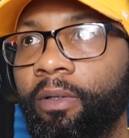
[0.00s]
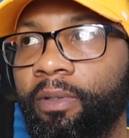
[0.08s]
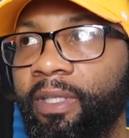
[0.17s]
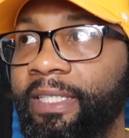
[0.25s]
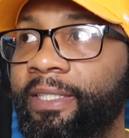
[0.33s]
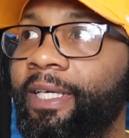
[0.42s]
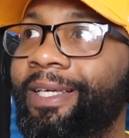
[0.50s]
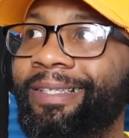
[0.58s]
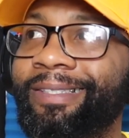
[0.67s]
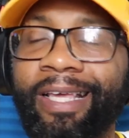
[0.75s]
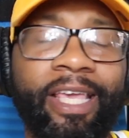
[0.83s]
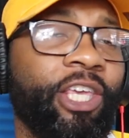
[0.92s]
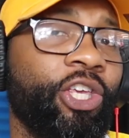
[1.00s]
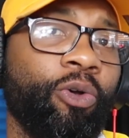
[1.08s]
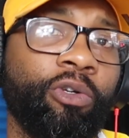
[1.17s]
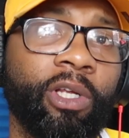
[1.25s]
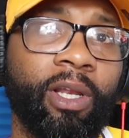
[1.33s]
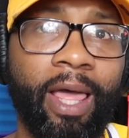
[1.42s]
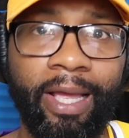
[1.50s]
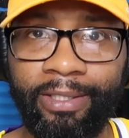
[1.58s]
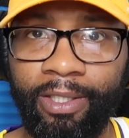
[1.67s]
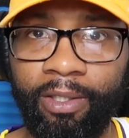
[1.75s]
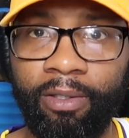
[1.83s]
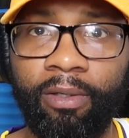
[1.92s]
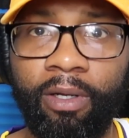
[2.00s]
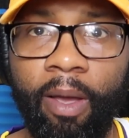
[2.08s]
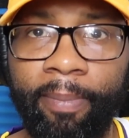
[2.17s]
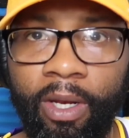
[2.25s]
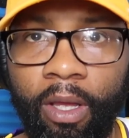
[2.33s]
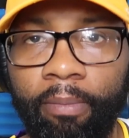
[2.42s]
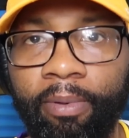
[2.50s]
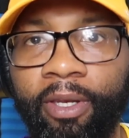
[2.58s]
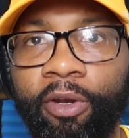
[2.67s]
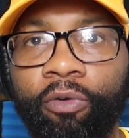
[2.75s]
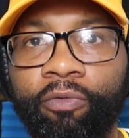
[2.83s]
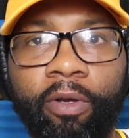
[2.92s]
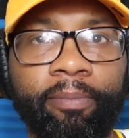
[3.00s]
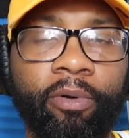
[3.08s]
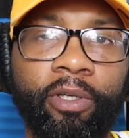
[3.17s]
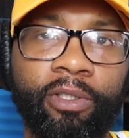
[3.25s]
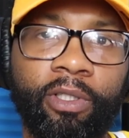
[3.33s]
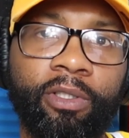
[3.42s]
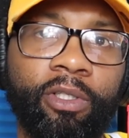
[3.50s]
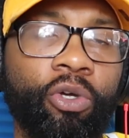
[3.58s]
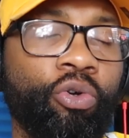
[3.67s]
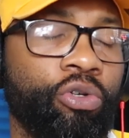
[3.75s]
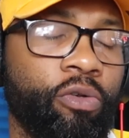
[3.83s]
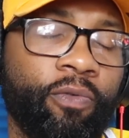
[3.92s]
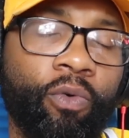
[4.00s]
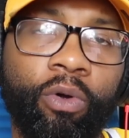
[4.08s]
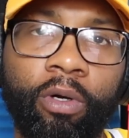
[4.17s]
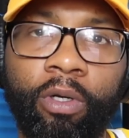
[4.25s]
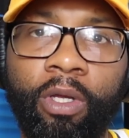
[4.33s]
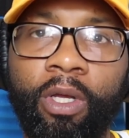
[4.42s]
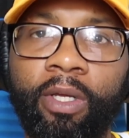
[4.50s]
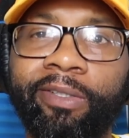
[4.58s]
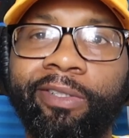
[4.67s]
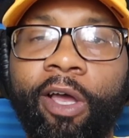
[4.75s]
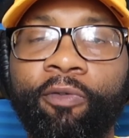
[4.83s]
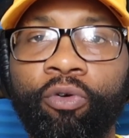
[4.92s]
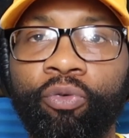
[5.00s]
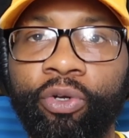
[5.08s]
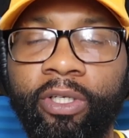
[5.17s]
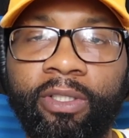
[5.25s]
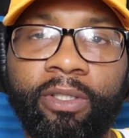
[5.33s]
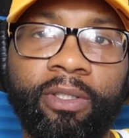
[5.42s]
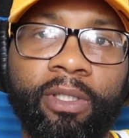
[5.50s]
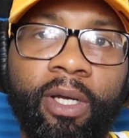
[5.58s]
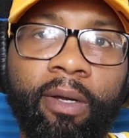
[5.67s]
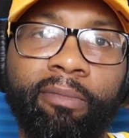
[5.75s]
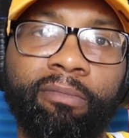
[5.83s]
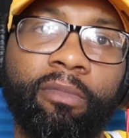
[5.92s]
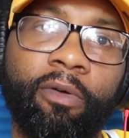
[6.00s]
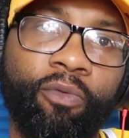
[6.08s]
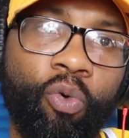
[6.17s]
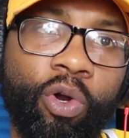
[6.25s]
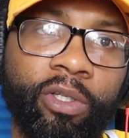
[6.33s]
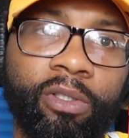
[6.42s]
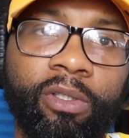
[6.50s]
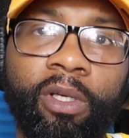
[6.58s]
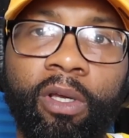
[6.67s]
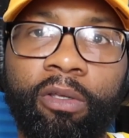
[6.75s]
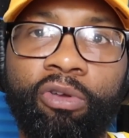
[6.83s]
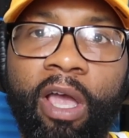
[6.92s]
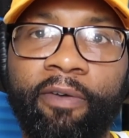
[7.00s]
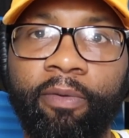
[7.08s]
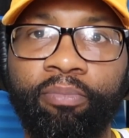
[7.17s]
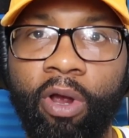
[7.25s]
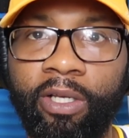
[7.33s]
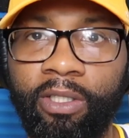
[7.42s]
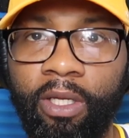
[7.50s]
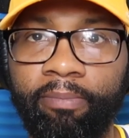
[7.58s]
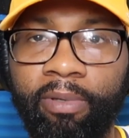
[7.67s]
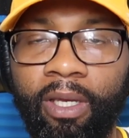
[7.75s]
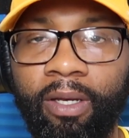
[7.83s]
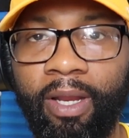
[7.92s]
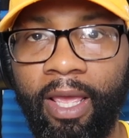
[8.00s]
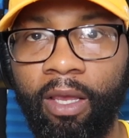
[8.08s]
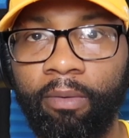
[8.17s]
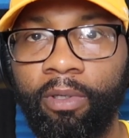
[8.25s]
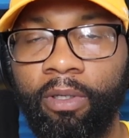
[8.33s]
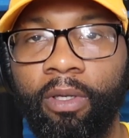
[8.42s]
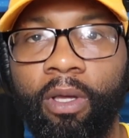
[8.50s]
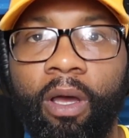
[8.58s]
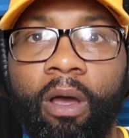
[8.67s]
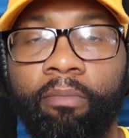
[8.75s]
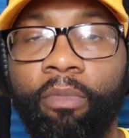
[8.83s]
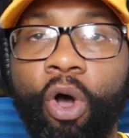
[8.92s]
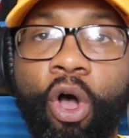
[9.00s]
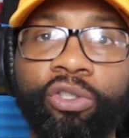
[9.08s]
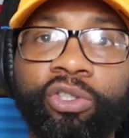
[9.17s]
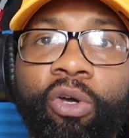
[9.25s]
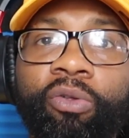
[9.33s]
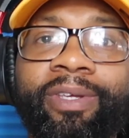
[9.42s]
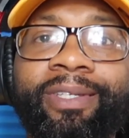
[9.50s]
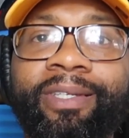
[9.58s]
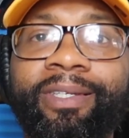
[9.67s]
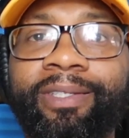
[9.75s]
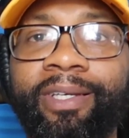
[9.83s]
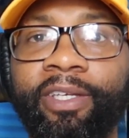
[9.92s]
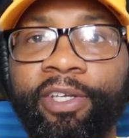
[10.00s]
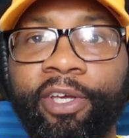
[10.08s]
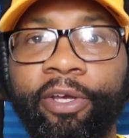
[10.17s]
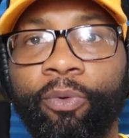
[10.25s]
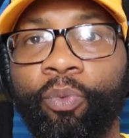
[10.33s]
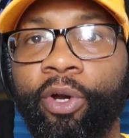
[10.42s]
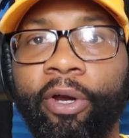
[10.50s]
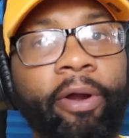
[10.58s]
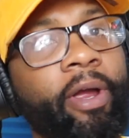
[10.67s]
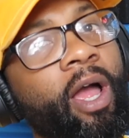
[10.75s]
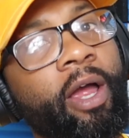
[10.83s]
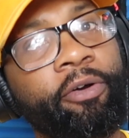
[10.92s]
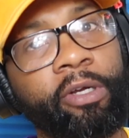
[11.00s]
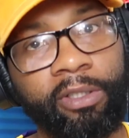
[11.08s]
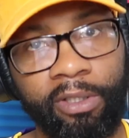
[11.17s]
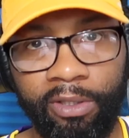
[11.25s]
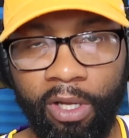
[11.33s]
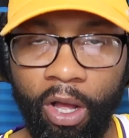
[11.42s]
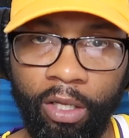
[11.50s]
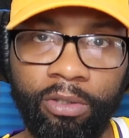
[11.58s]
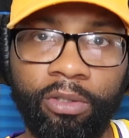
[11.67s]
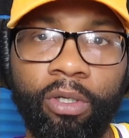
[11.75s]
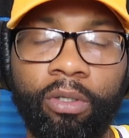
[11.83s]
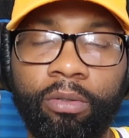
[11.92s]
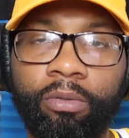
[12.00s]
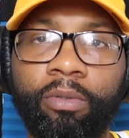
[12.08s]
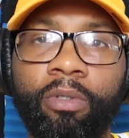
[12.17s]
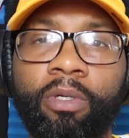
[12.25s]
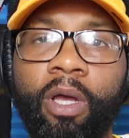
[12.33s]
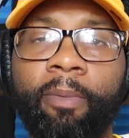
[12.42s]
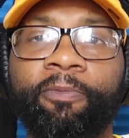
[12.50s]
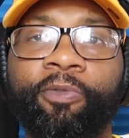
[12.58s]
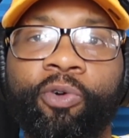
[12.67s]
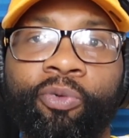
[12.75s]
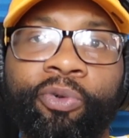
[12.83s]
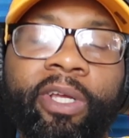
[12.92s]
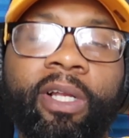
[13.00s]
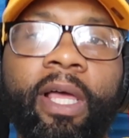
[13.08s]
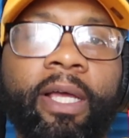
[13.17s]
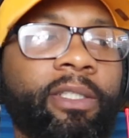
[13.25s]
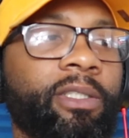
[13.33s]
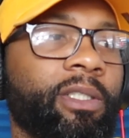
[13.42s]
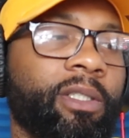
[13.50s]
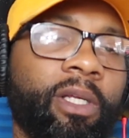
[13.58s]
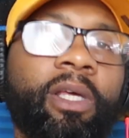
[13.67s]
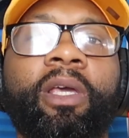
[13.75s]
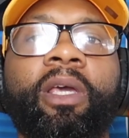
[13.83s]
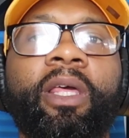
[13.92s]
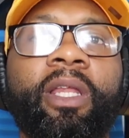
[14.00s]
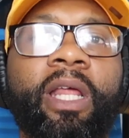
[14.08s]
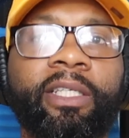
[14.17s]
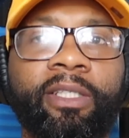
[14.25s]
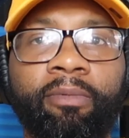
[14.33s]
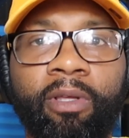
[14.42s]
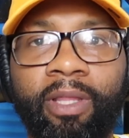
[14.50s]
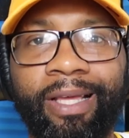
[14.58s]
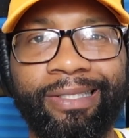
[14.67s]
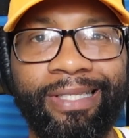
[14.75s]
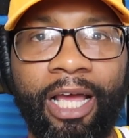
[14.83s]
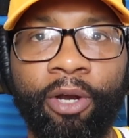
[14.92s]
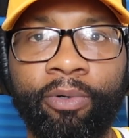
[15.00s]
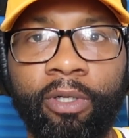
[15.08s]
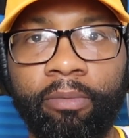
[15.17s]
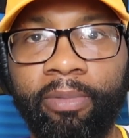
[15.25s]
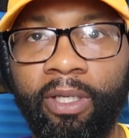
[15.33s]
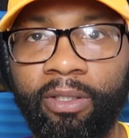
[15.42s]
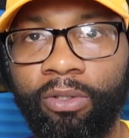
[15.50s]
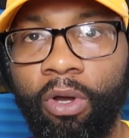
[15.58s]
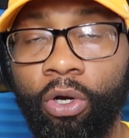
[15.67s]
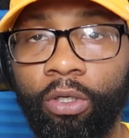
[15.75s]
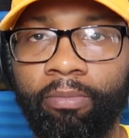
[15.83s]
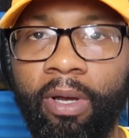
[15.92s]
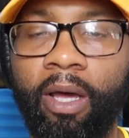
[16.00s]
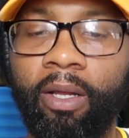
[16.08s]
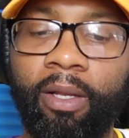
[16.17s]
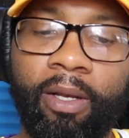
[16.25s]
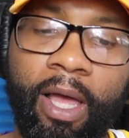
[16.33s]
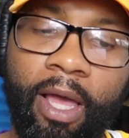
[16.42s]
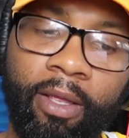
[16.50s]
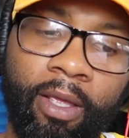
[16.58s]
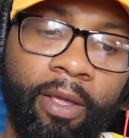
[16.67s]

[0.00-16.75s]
This is a huge election coming up in November. It's huge for several reasons. Of course, you have the president being named, but also this is a year where Congress is also up for re-election, and that's something that's not really being talked about a lot.